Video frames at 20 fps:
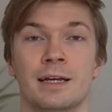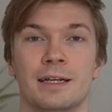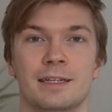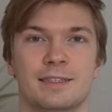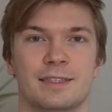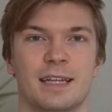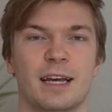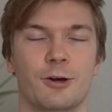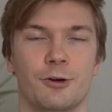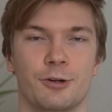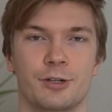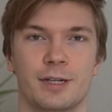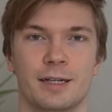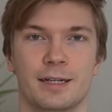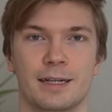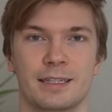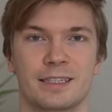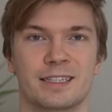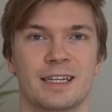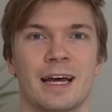Second
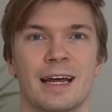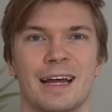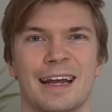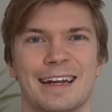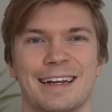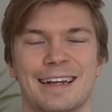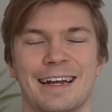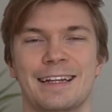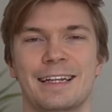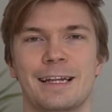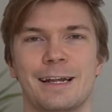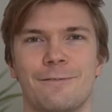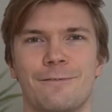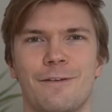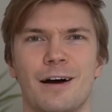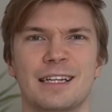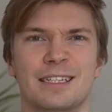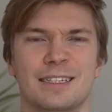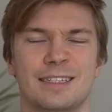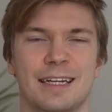thing is,
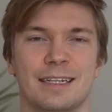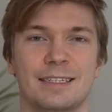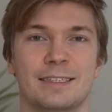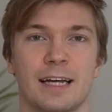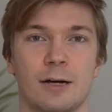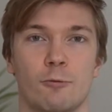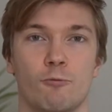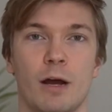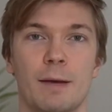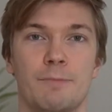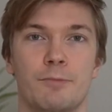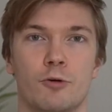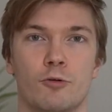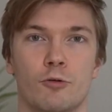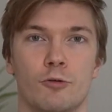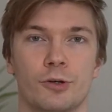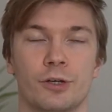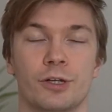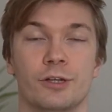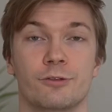Netlify sends a
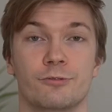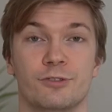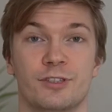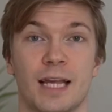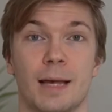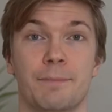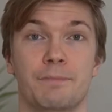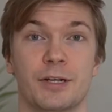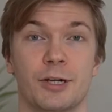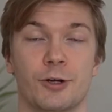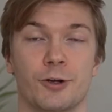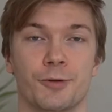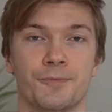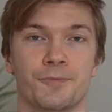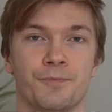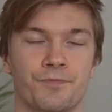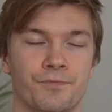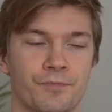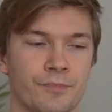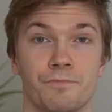webhook to Zapier.
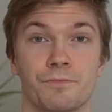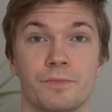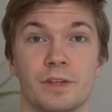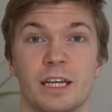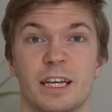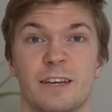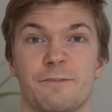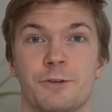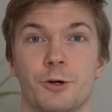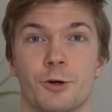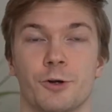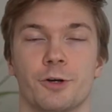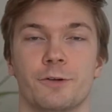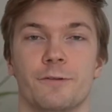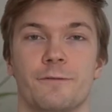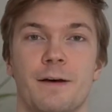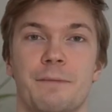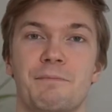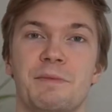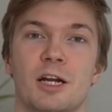If you're not
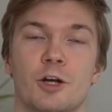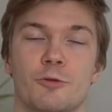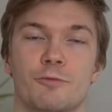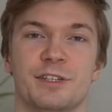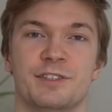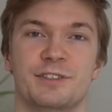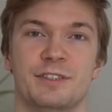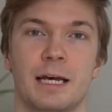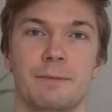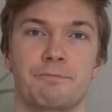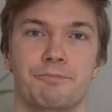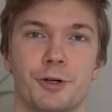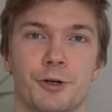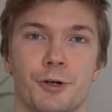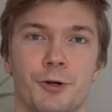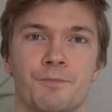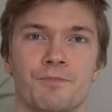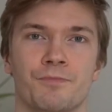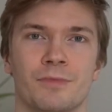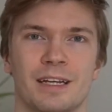familiar with
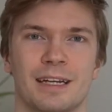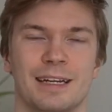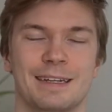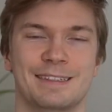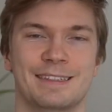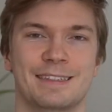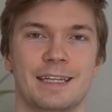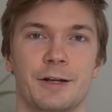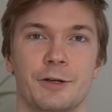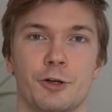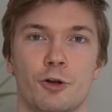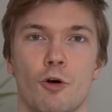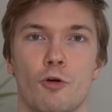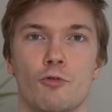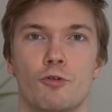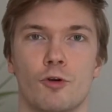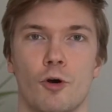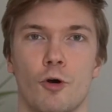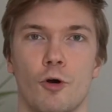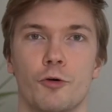Zapier, it's a
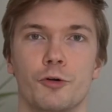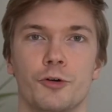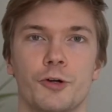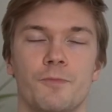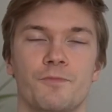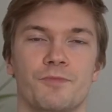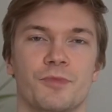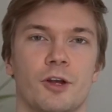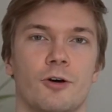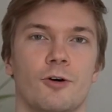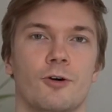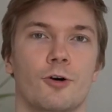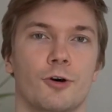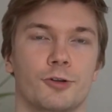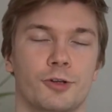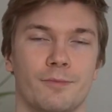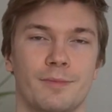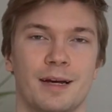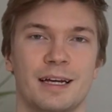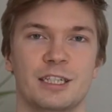no-code
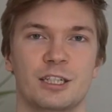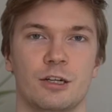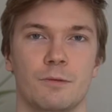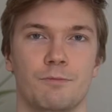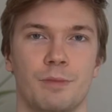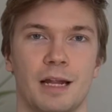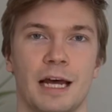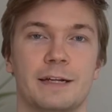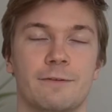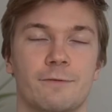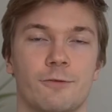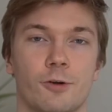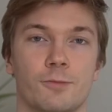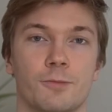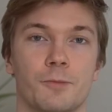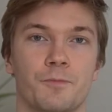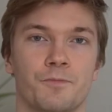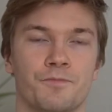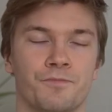automation platform.